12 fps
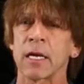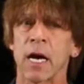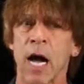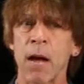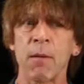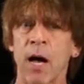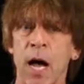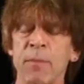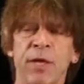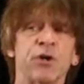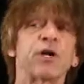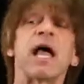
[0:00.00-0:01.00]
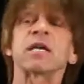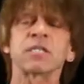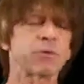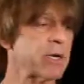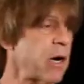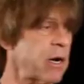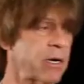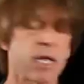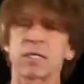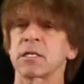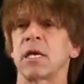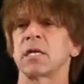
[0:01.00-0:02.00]
I'm internationally regarded
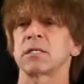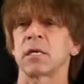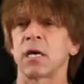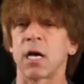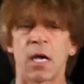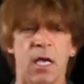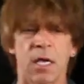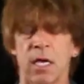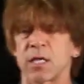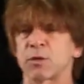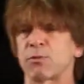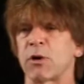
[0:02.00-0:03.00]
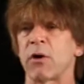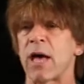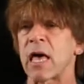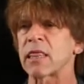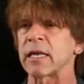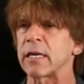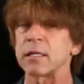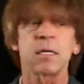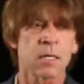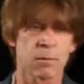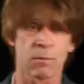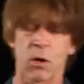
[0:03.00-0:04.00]
as a pro athlete,
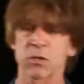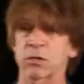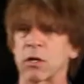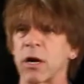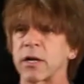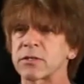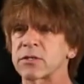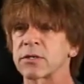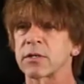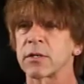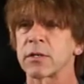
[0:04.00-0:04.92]
martial arts.